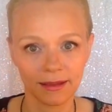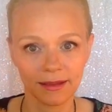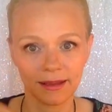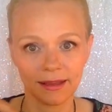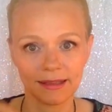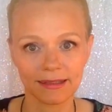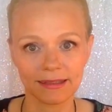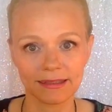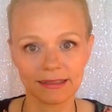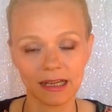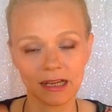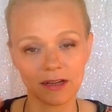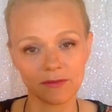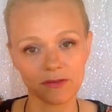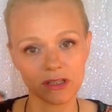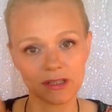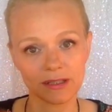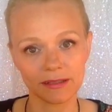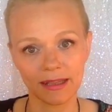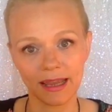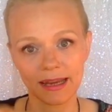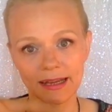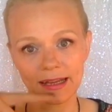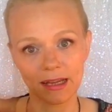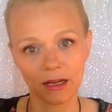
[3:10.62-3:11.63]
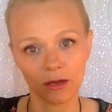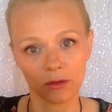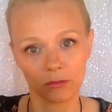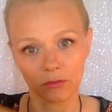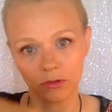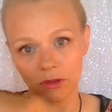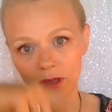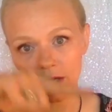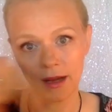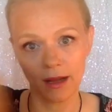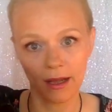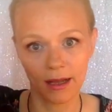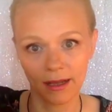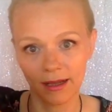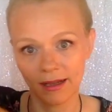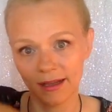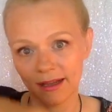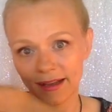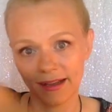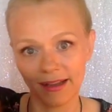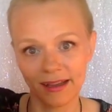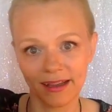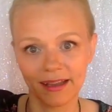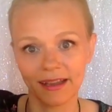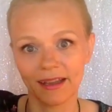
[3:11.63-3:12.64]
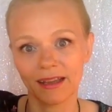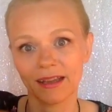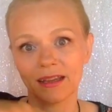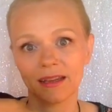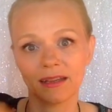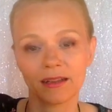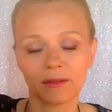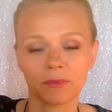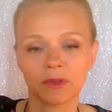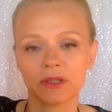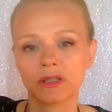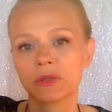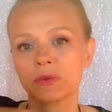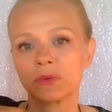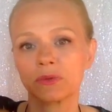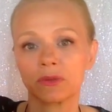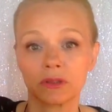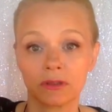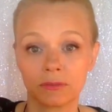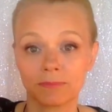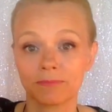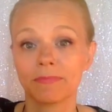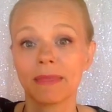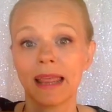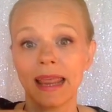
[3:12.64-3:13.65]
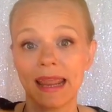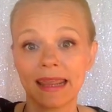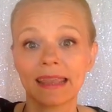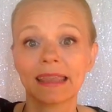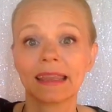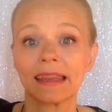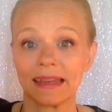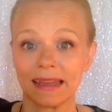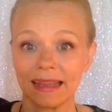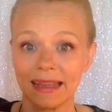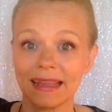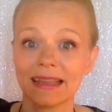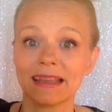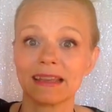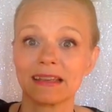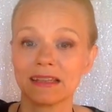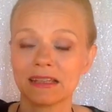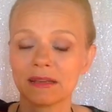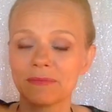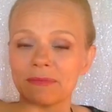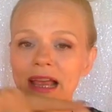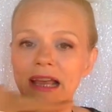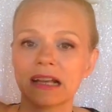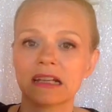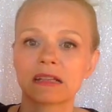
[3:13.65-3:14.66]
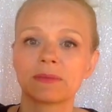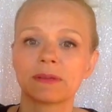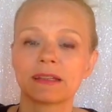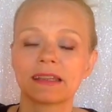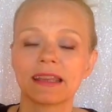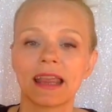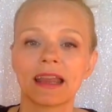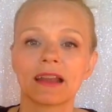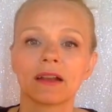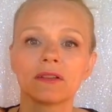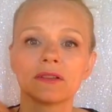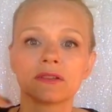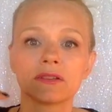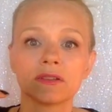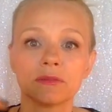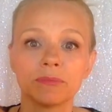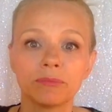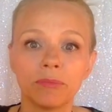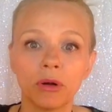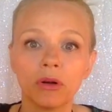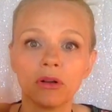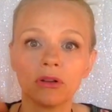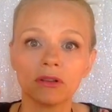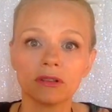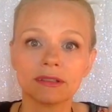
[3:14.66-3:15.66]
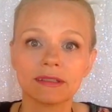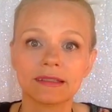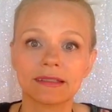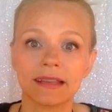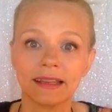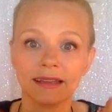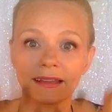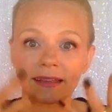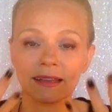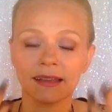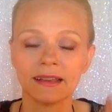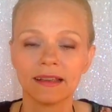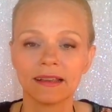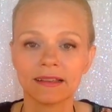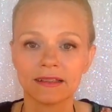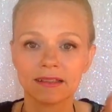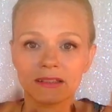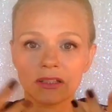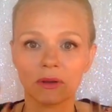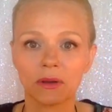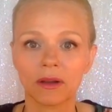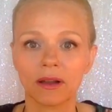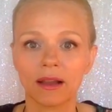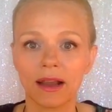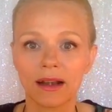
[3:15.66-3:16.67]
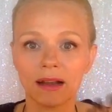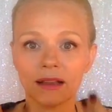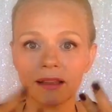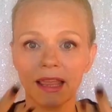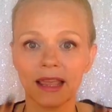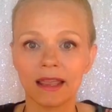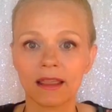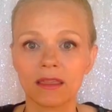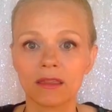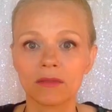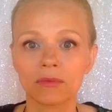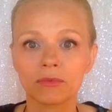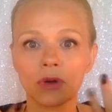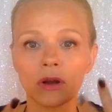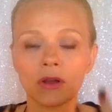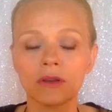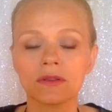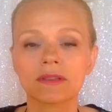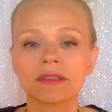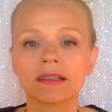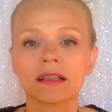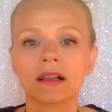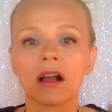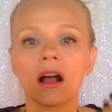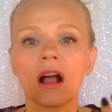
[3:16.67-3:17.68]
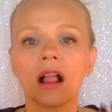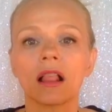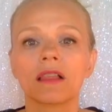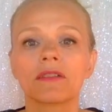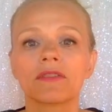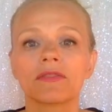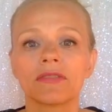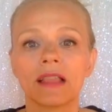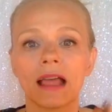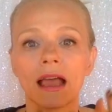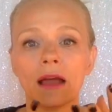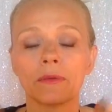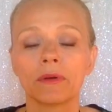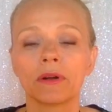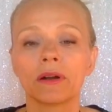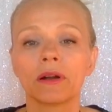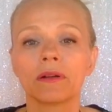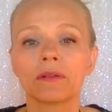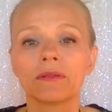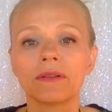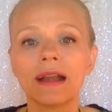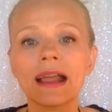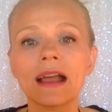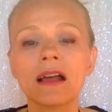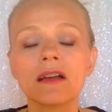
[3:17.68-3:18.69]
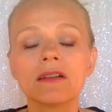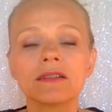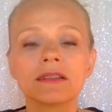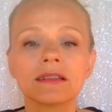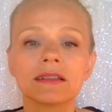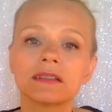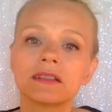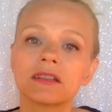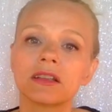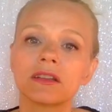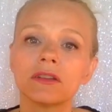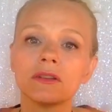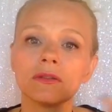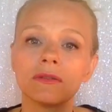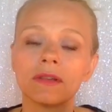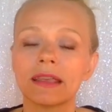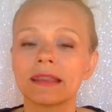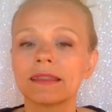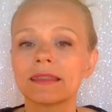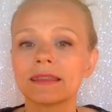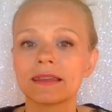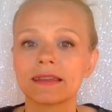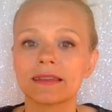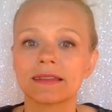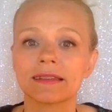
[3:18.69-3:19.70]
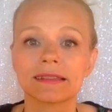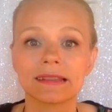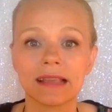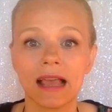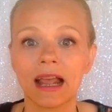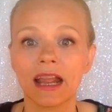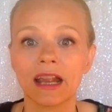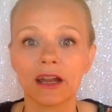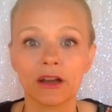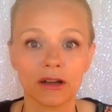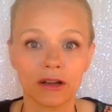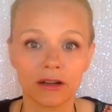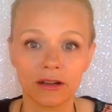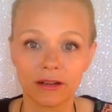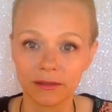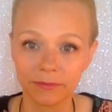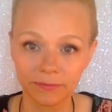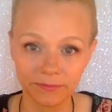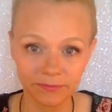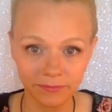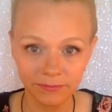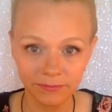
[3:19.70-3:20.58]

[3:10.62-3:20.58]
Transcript: Instead of just letting it run, which will make it into mashed potatoes, you pulse it. So it kind of throws the cauliflower around until you get the desired